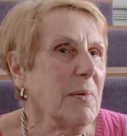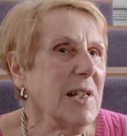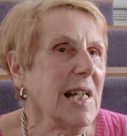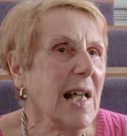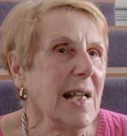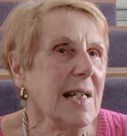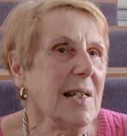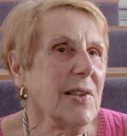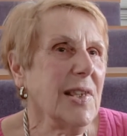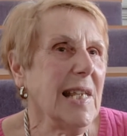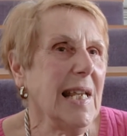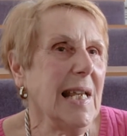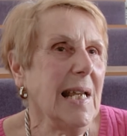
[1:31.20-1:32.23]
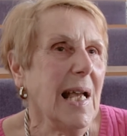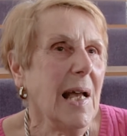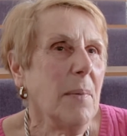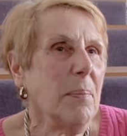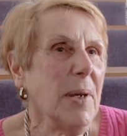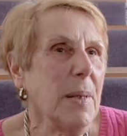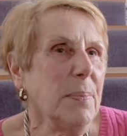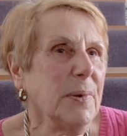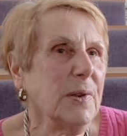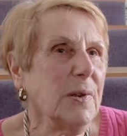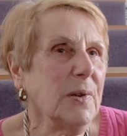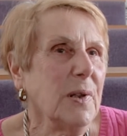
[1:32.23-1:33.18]
I would like the
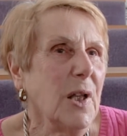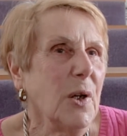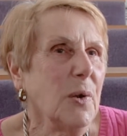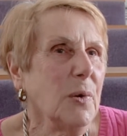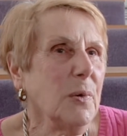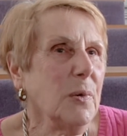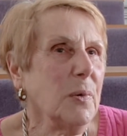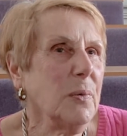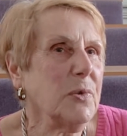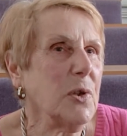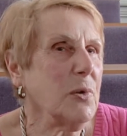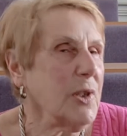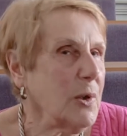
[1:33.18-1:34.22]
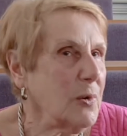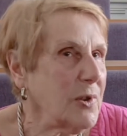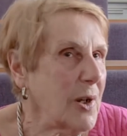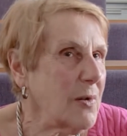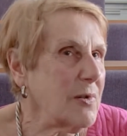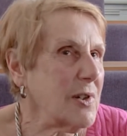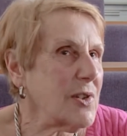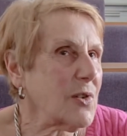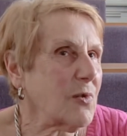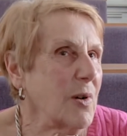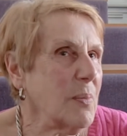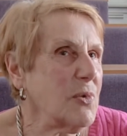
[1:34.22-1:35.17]
people who do the audio
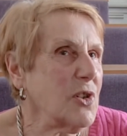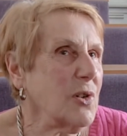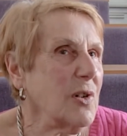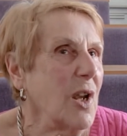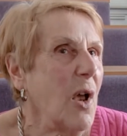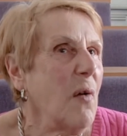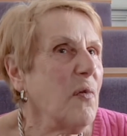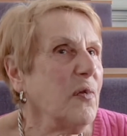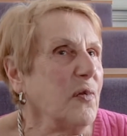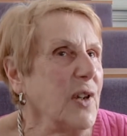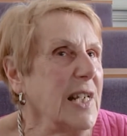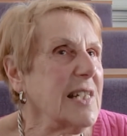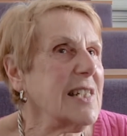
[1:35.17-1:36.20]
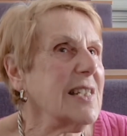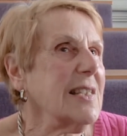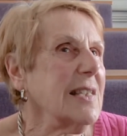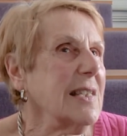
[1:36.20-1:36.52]
description fit